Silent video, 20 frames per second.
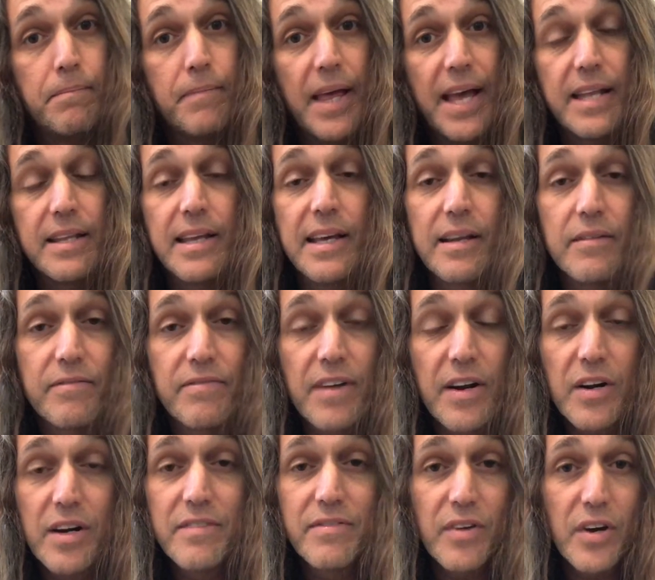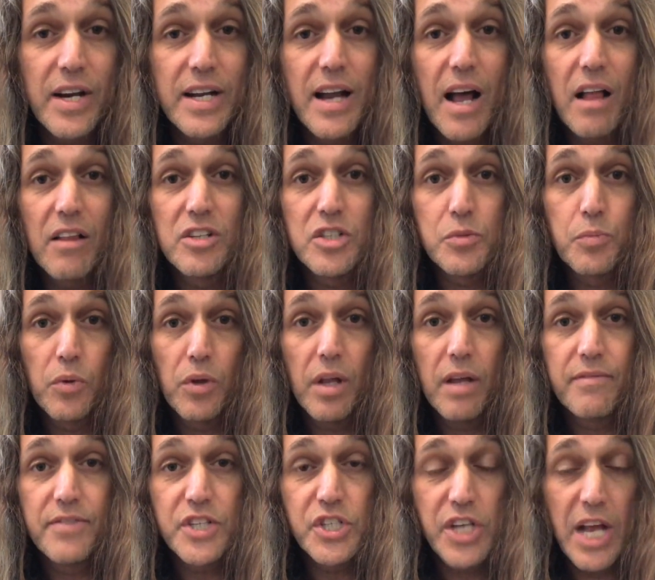and yet very, very knowledgeable
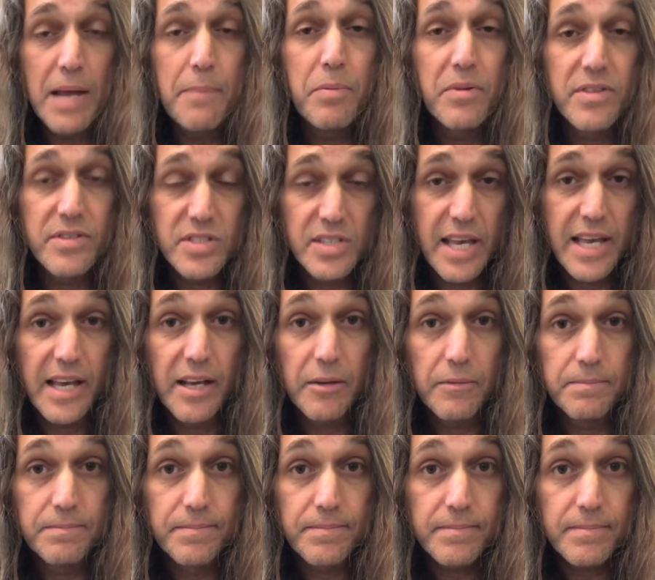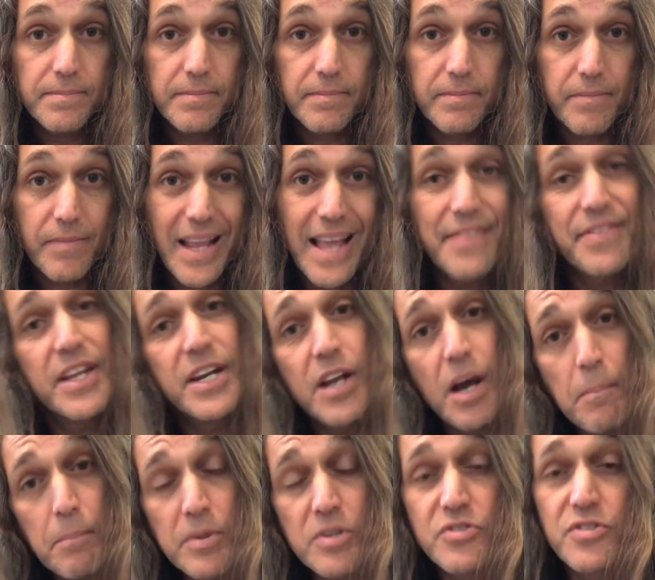of the shape of the scale and the
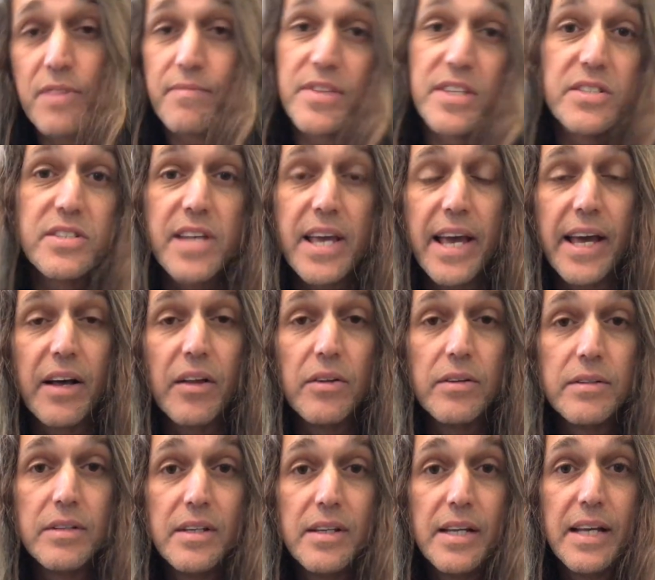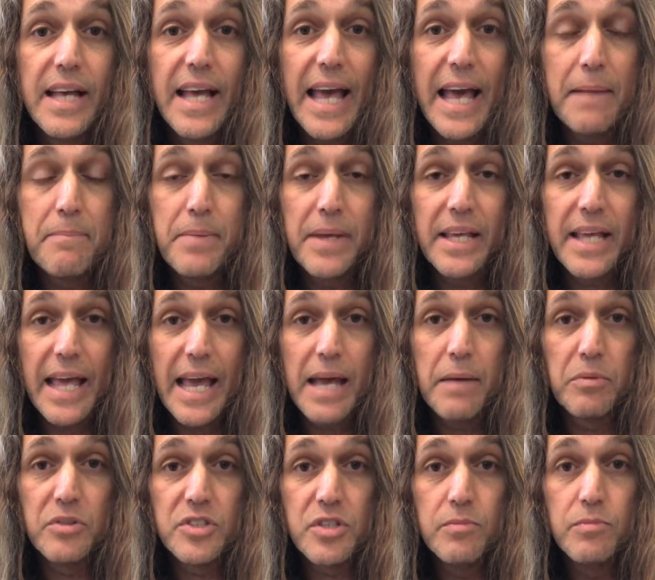numbers of the scale. And being
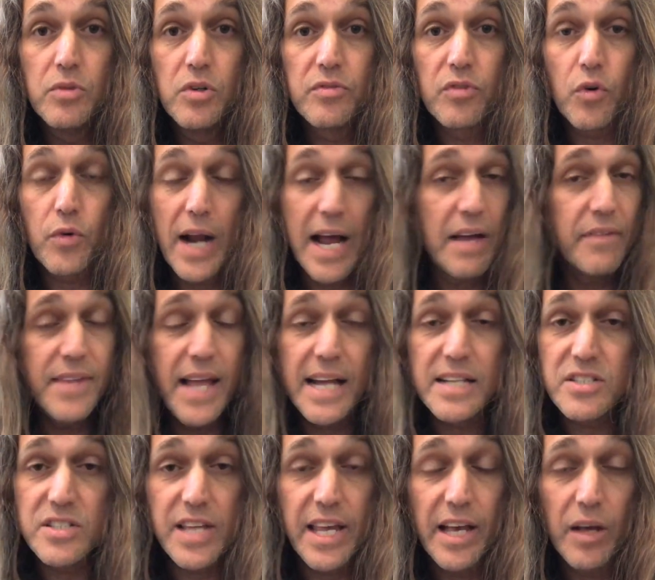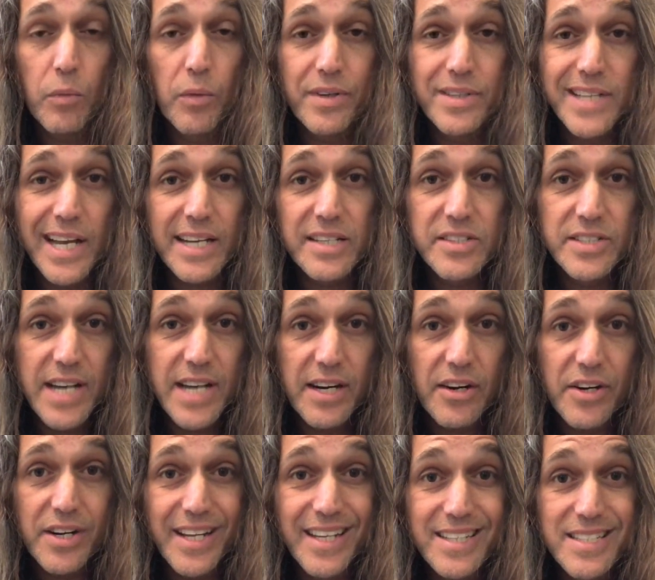able to move around that scale with
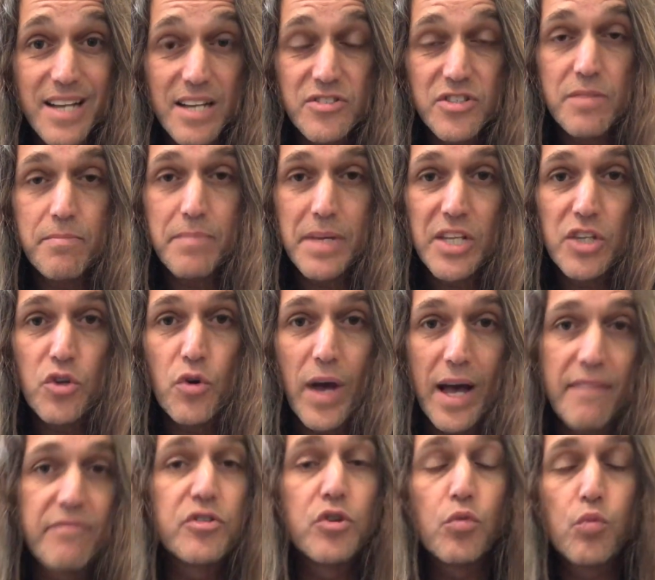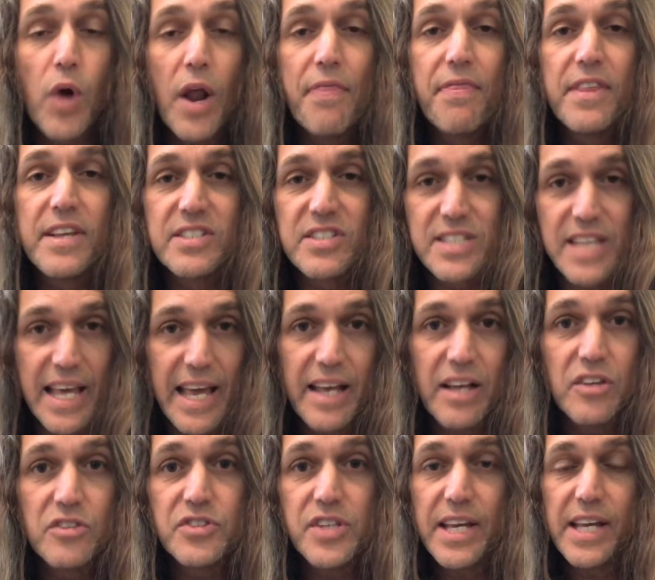dexterity doesn't mean you have to run the
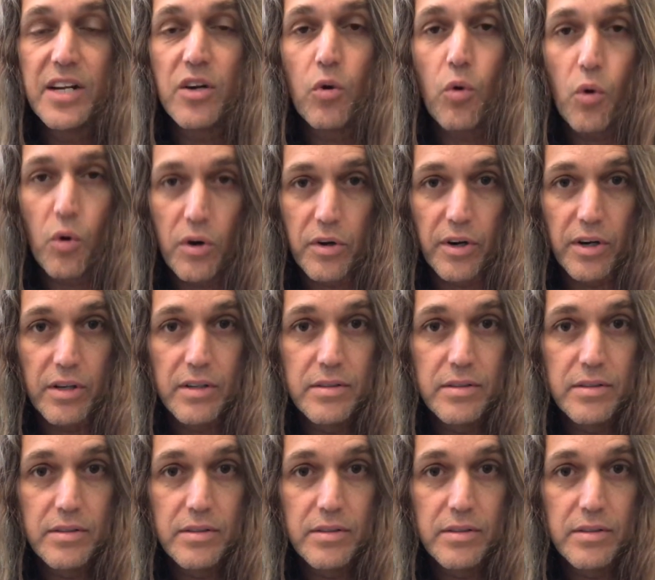scales in order.